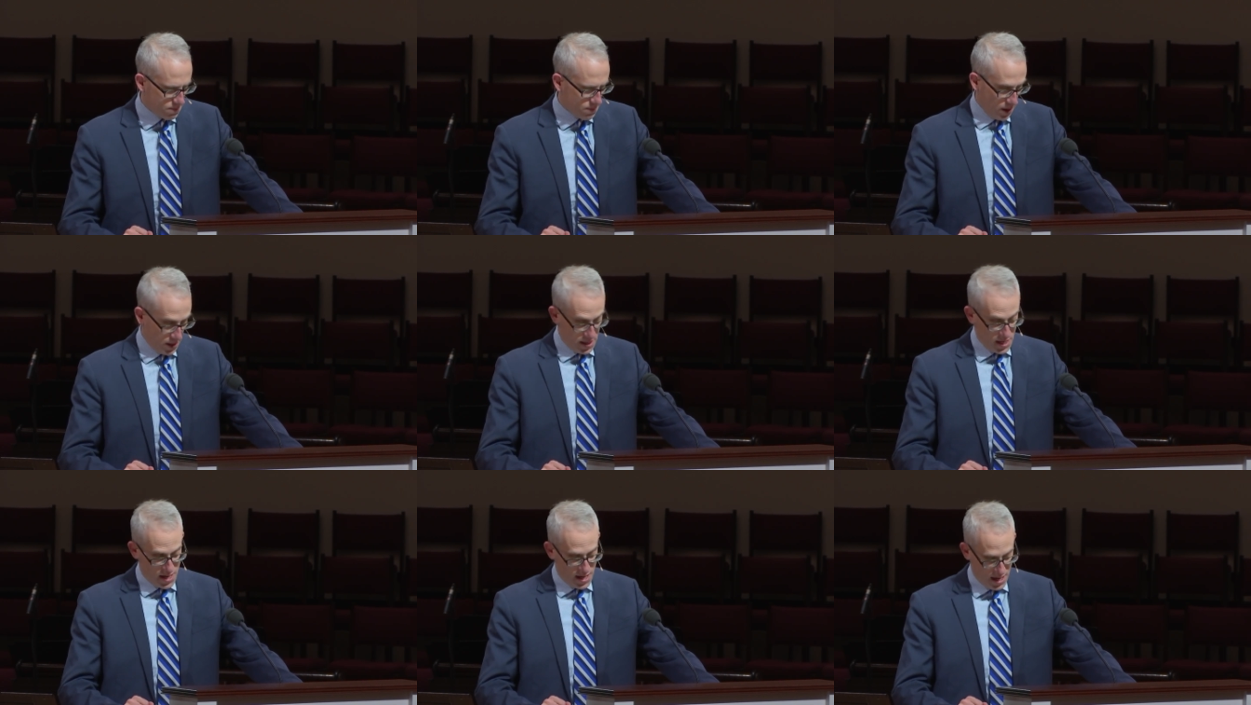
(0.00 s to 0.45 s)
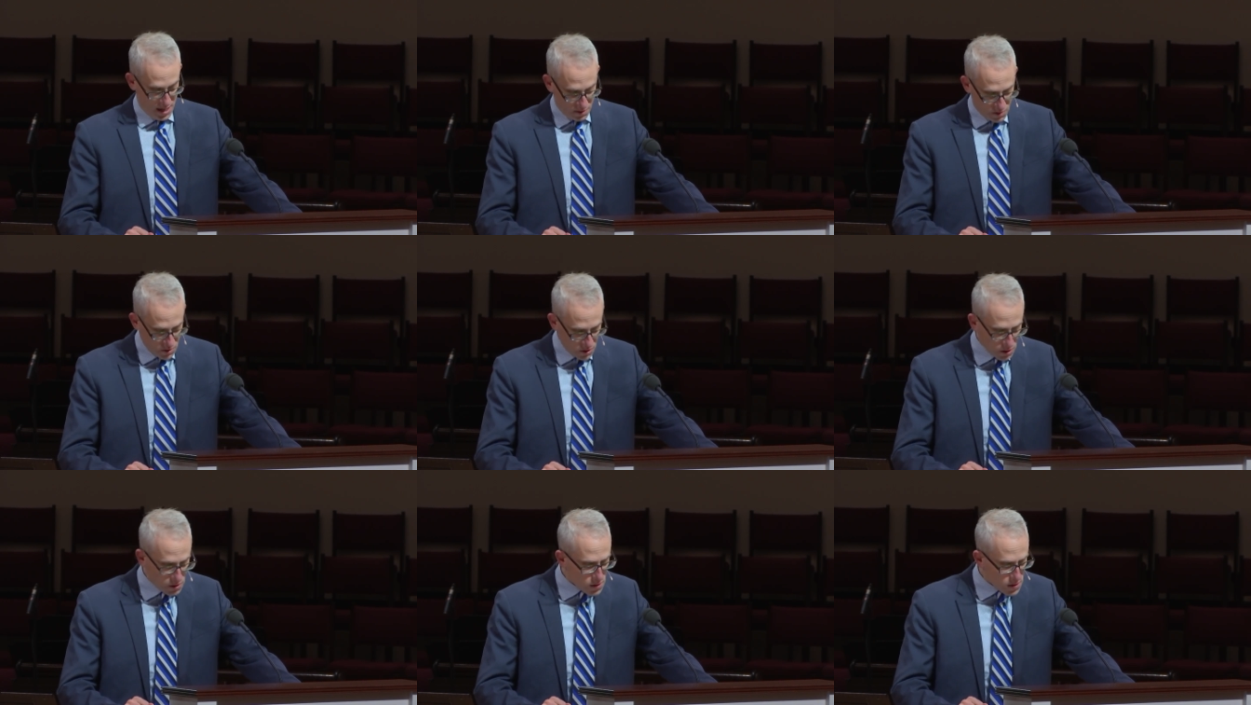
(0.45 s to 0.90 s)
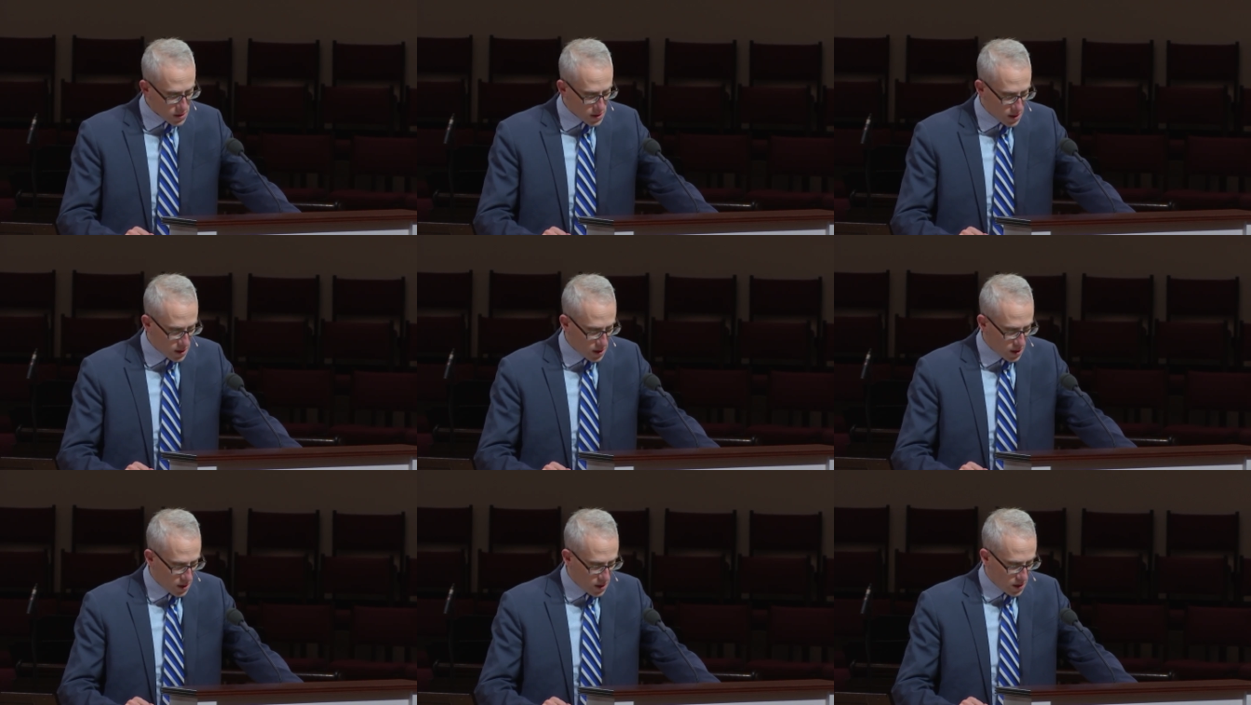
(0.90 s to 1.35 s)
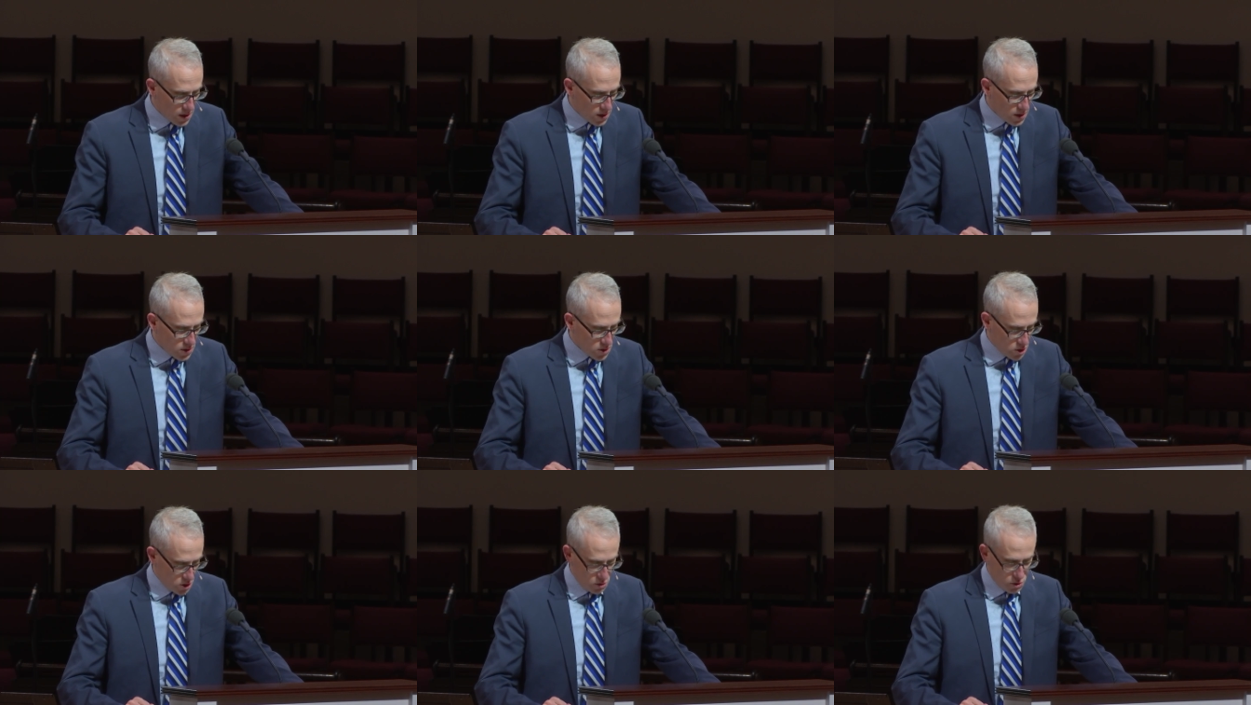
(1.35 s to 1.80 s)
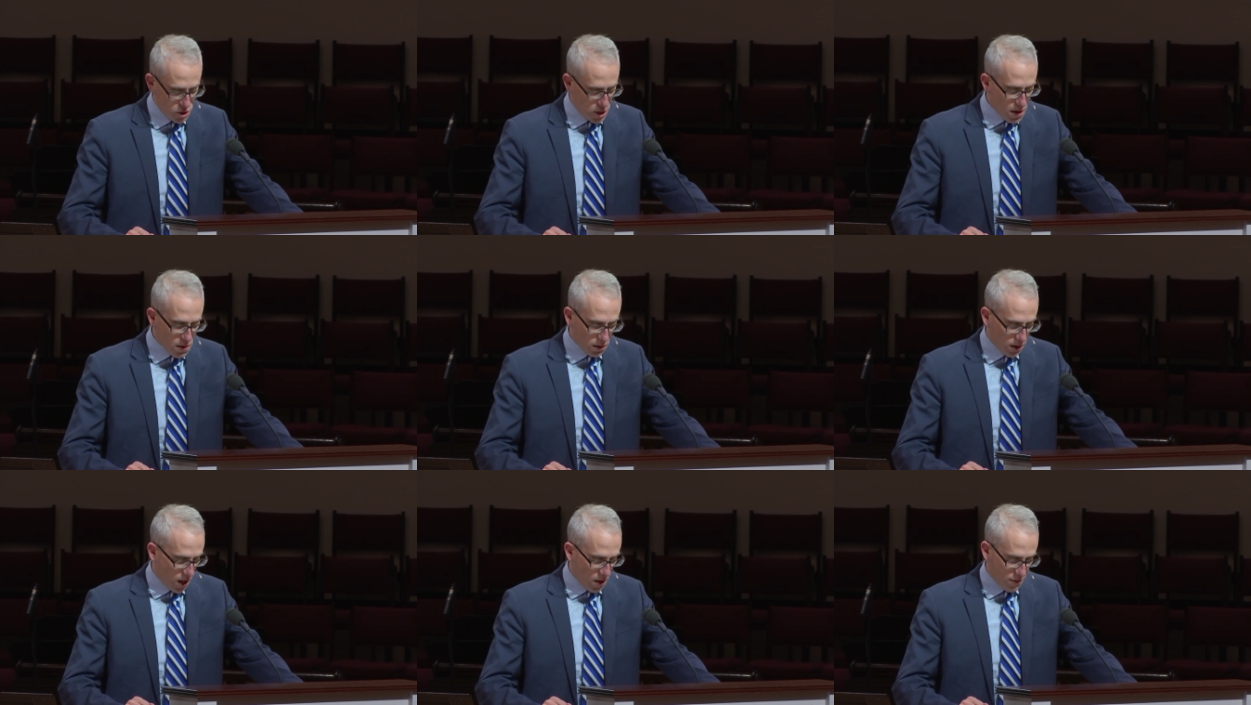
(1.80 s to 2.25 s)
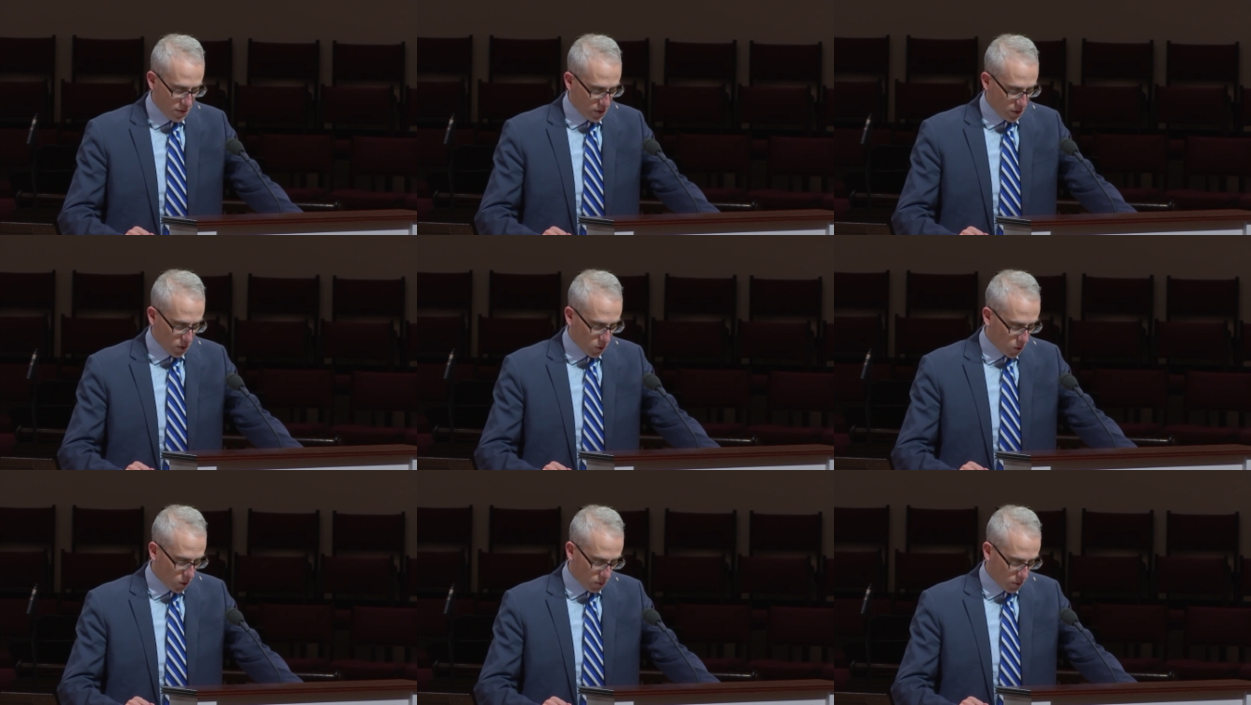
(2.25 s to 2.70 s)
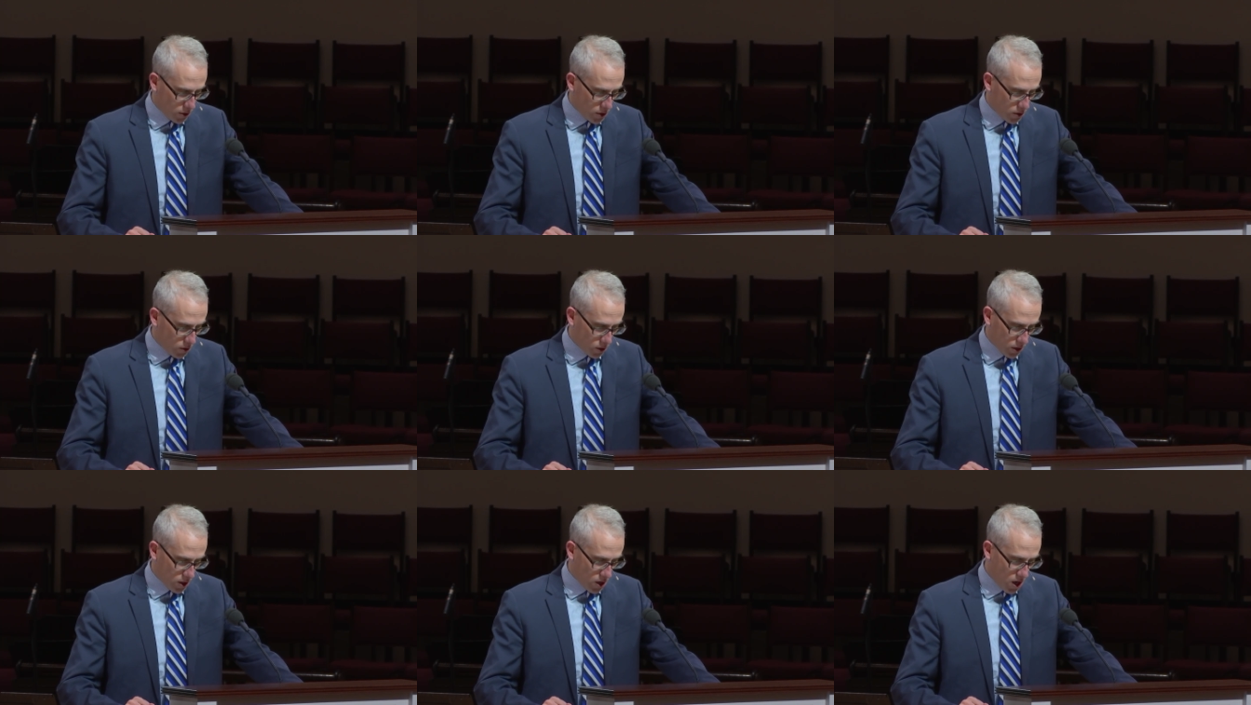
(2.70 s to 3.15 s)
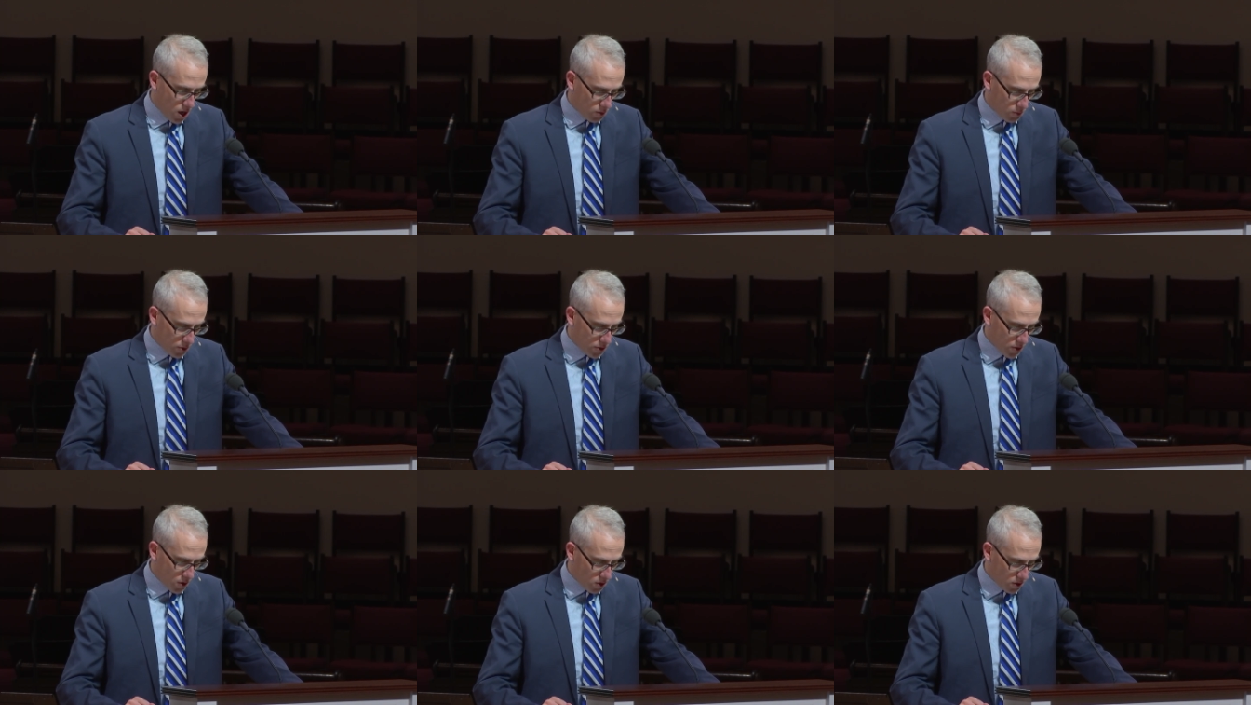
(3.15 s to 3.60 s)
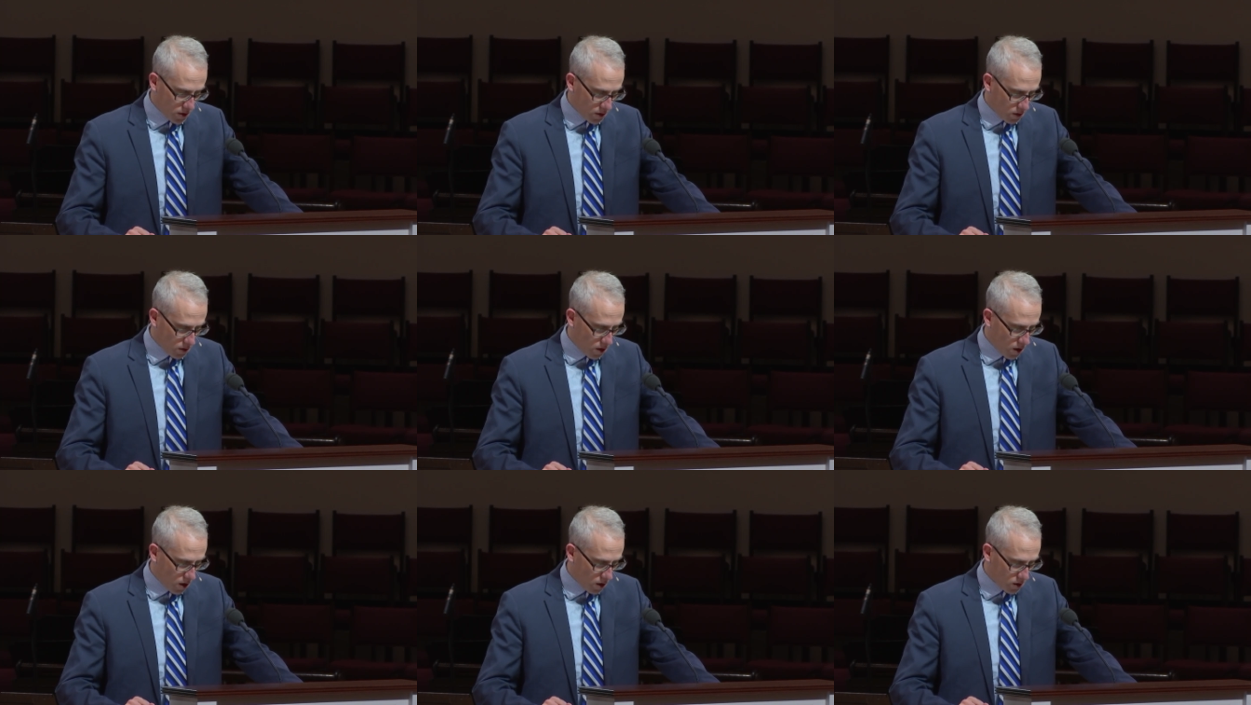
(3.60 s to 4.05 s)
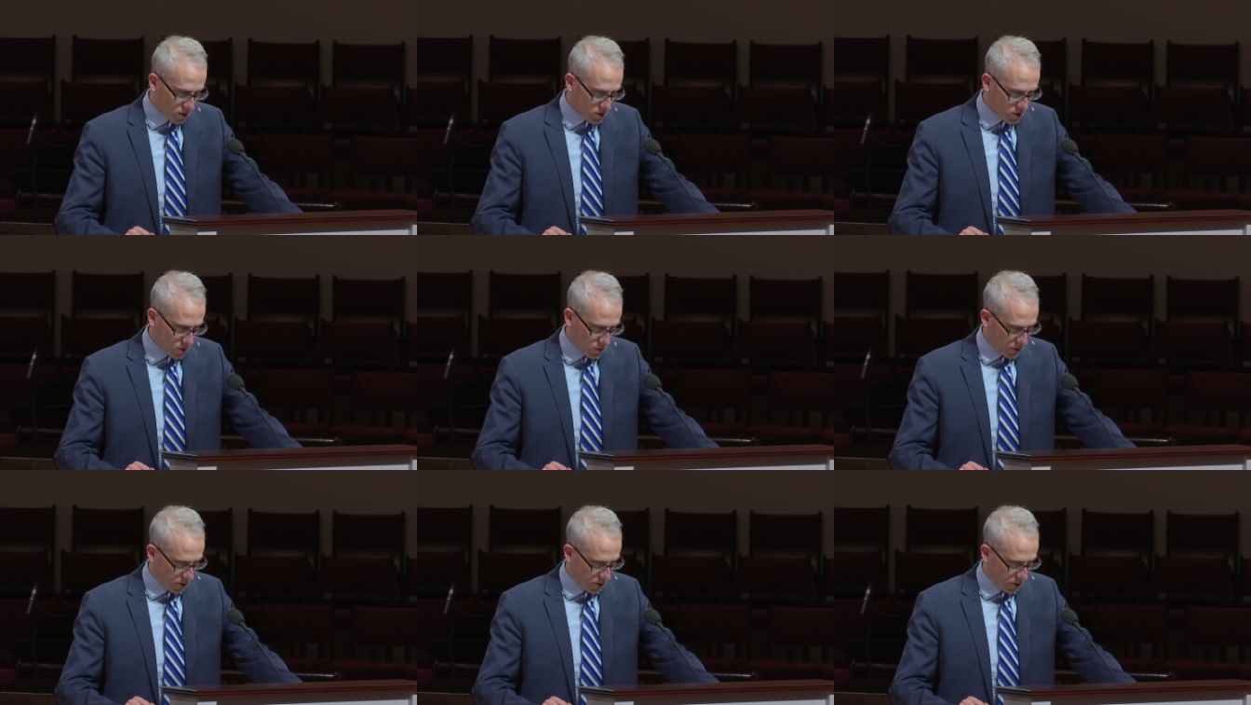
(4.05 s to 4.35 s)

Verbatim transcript: And he answered, You shall love the Lord your God with all your heart,